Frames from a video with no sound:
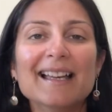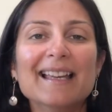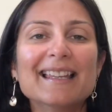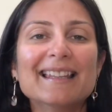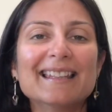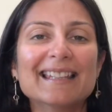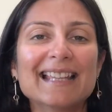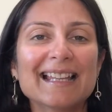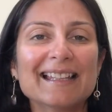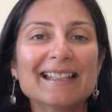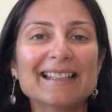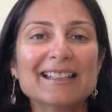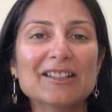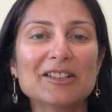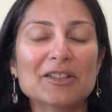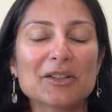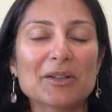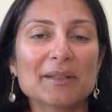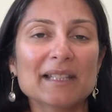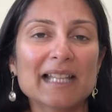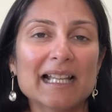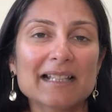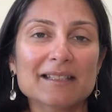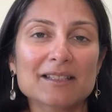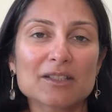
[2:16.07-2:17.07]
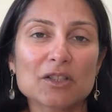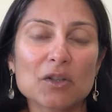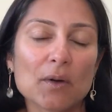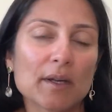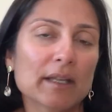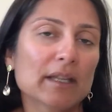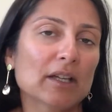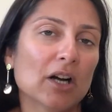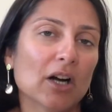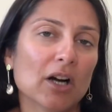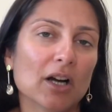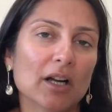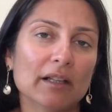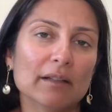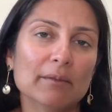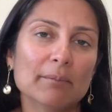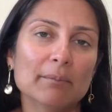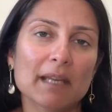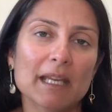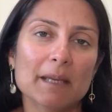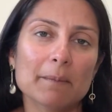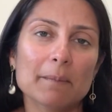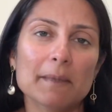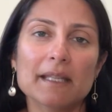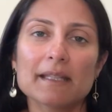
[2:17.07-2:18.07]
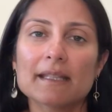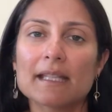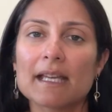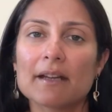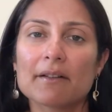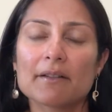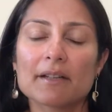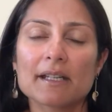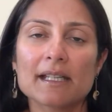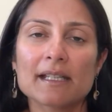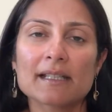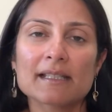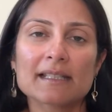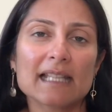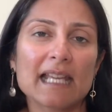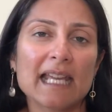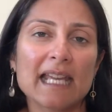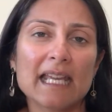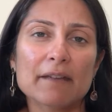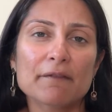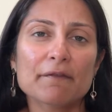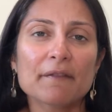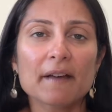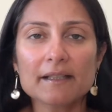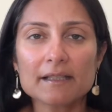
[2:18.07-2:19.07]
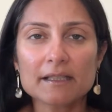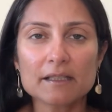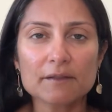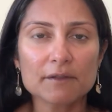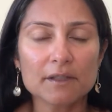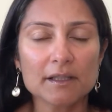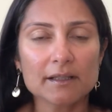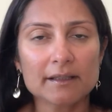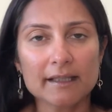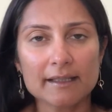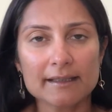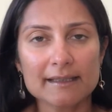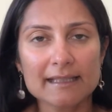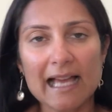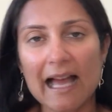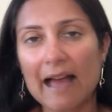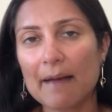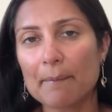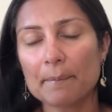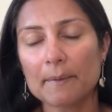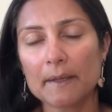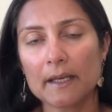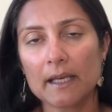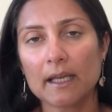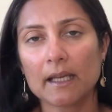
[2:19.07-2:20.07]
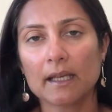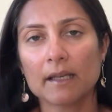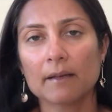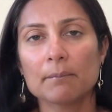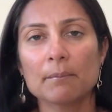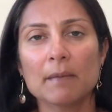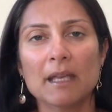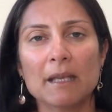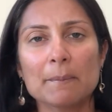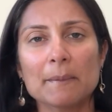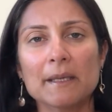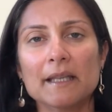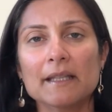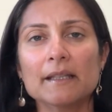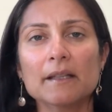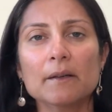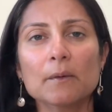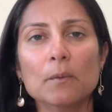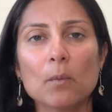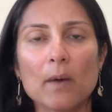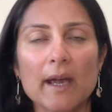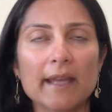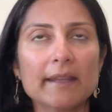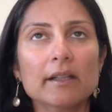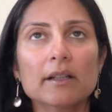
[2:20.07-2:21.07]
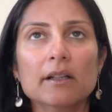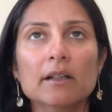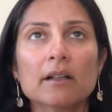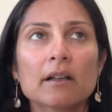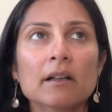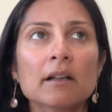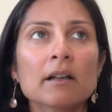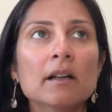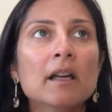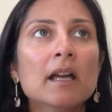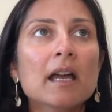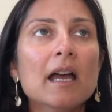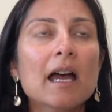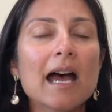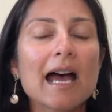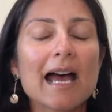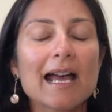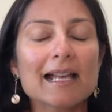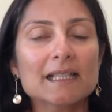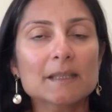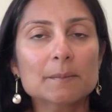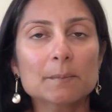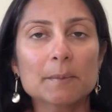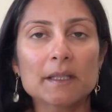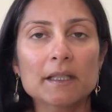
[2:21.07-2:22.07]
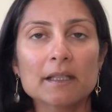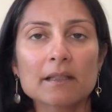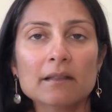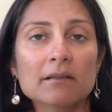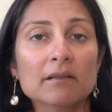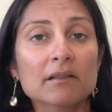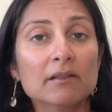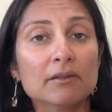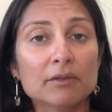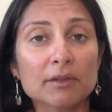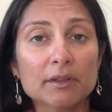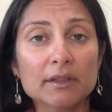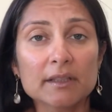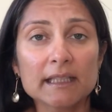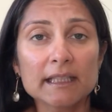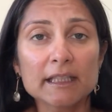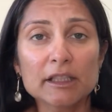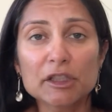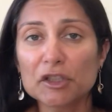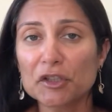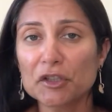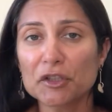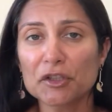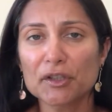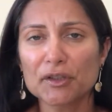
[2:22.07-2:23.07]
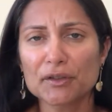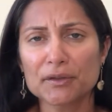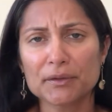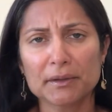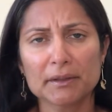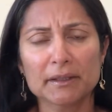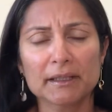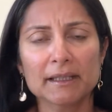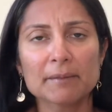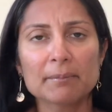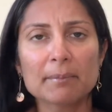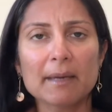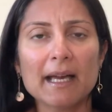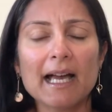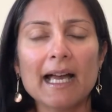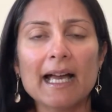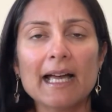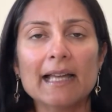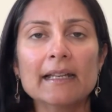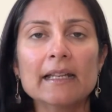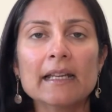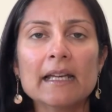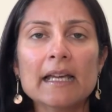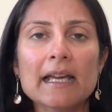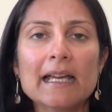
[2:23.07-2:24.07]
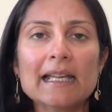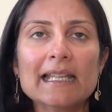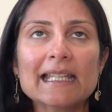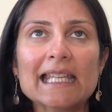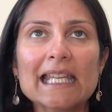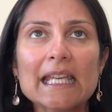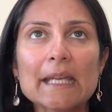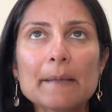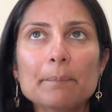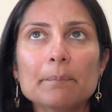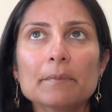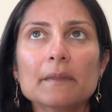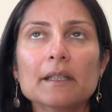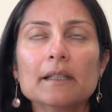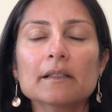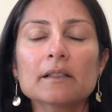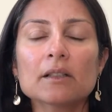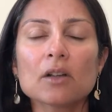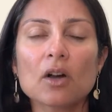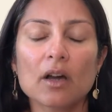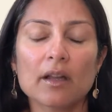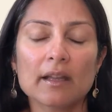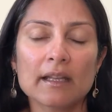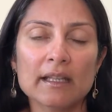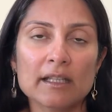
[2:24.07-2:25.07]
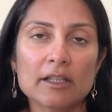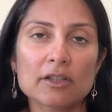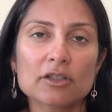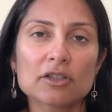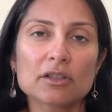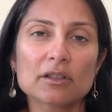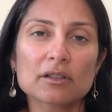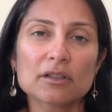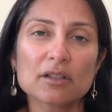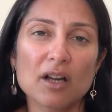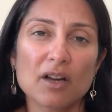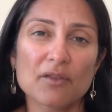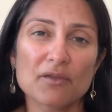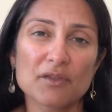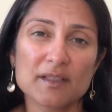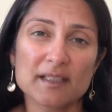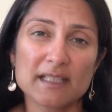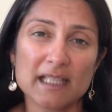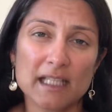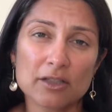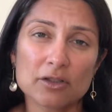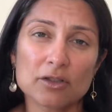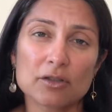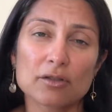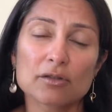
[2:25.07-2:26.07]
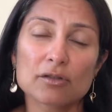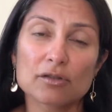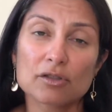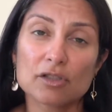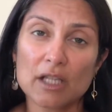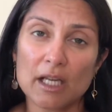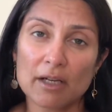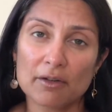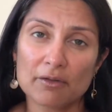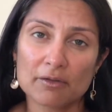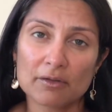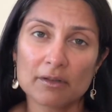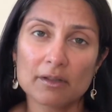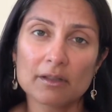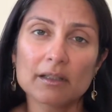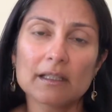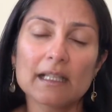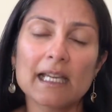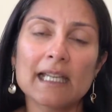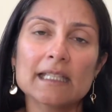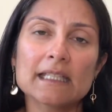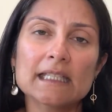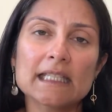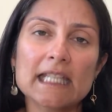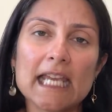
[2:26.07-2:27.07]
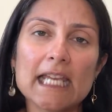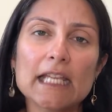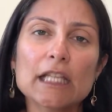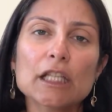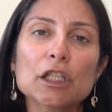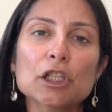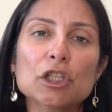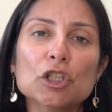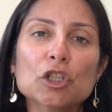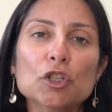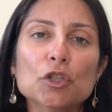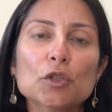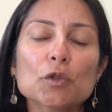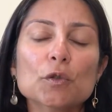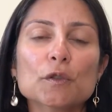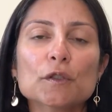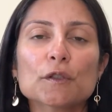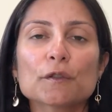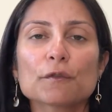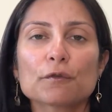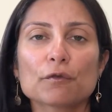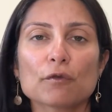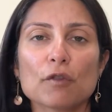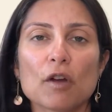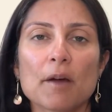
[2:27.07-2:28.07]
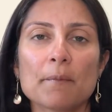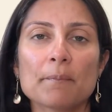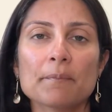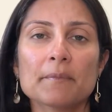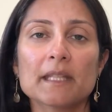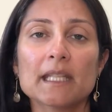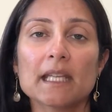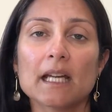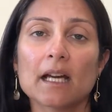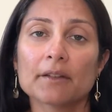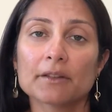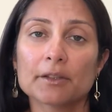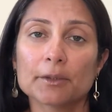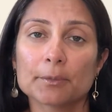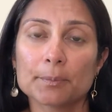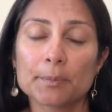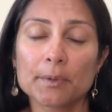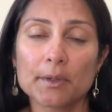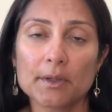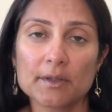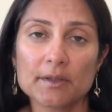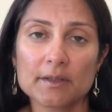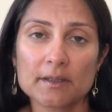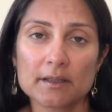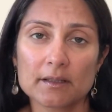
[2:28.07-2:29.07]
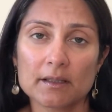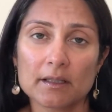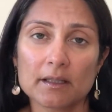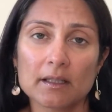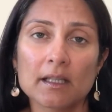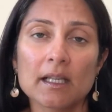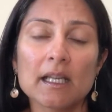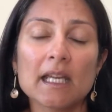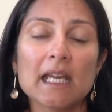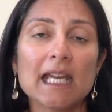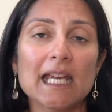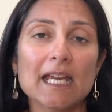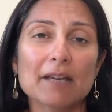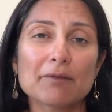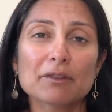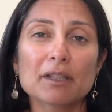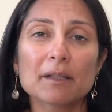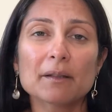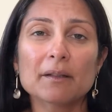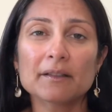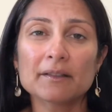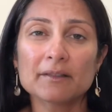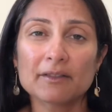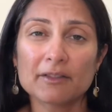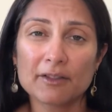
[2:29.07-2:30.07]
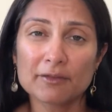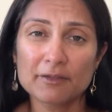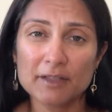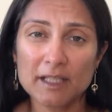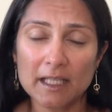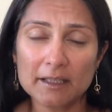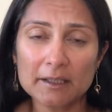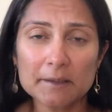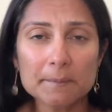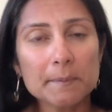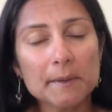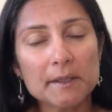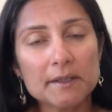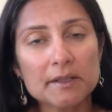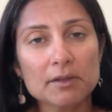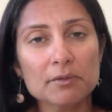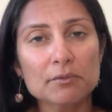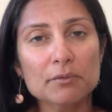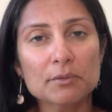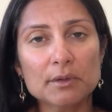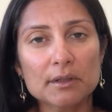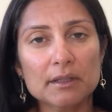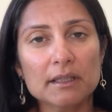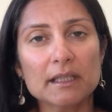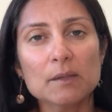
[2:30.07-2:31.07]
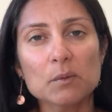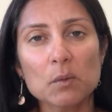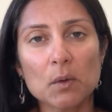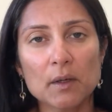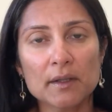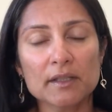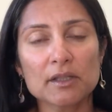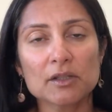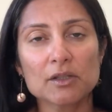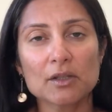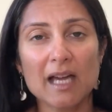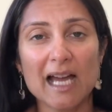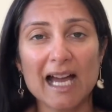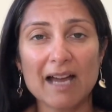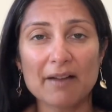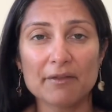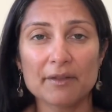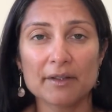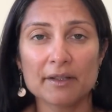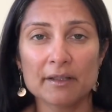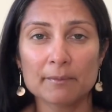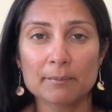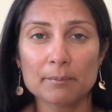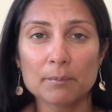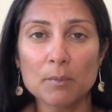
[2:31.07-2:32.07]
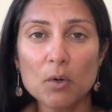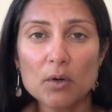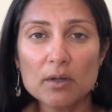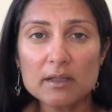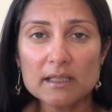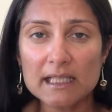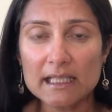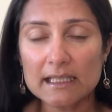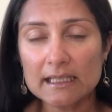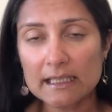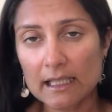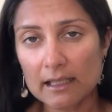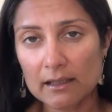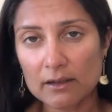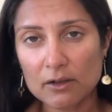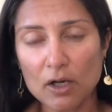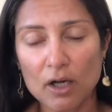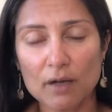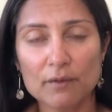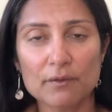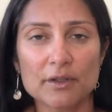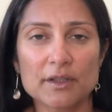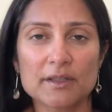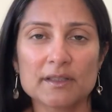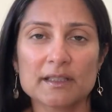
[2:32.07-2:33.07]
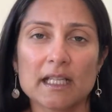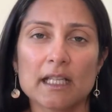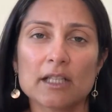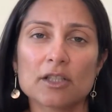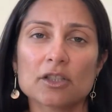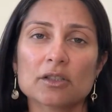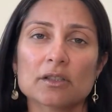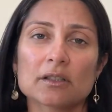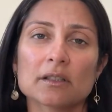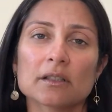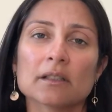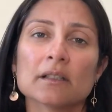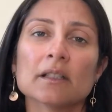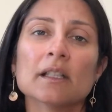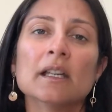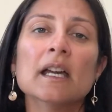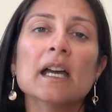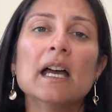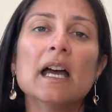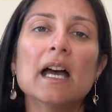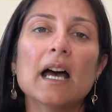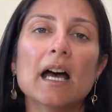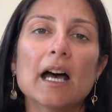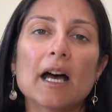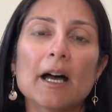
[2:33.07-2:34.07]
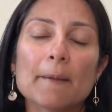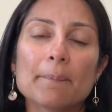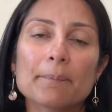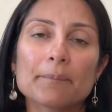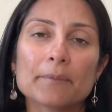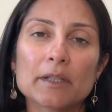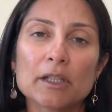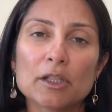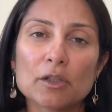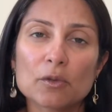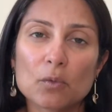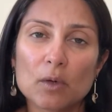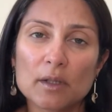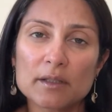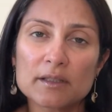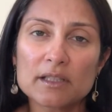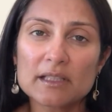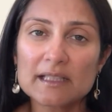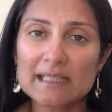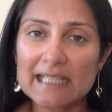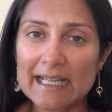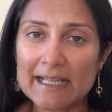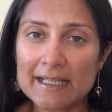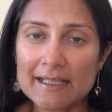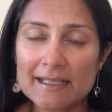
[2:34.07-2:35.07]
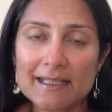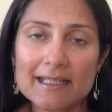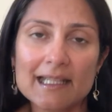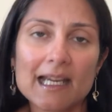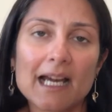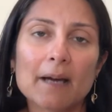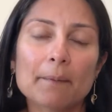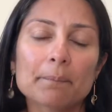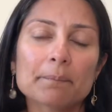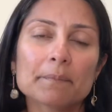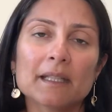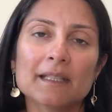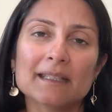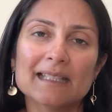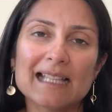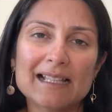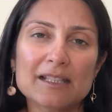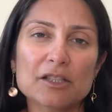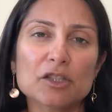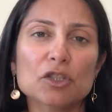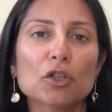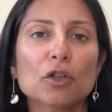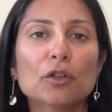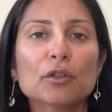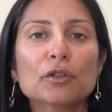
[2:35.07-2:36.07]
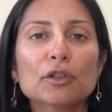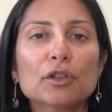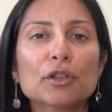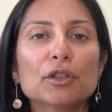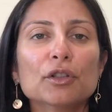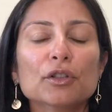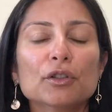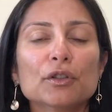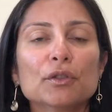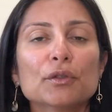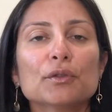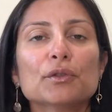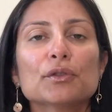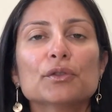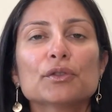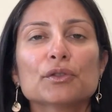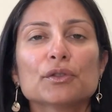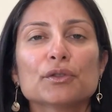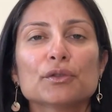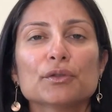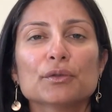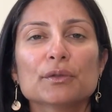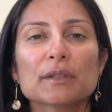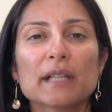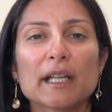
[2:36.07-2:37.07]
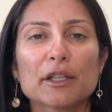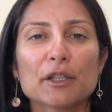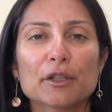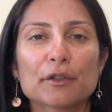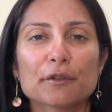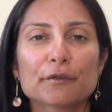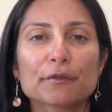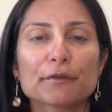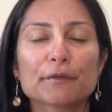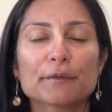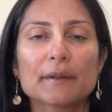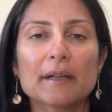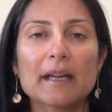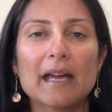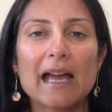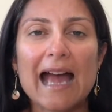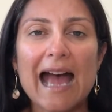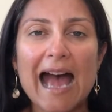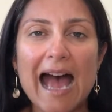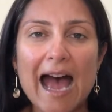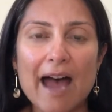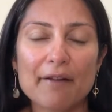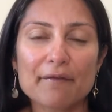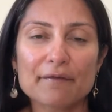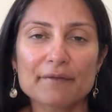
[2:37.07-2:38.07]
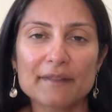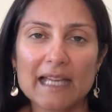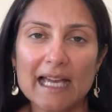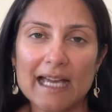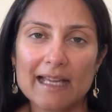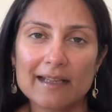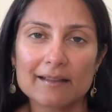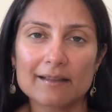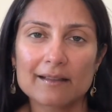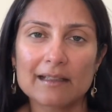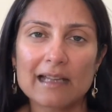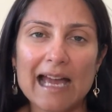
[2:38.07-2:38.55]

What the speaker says: that's going on. Maybe there is a festival that's happening. Maybe the weather has been really good or really bad. Keep the initial conversation general and take cues from the other person. If the other person really wants to have a more detailed conversation, wants to get in depth, then that's your cue to kind of have that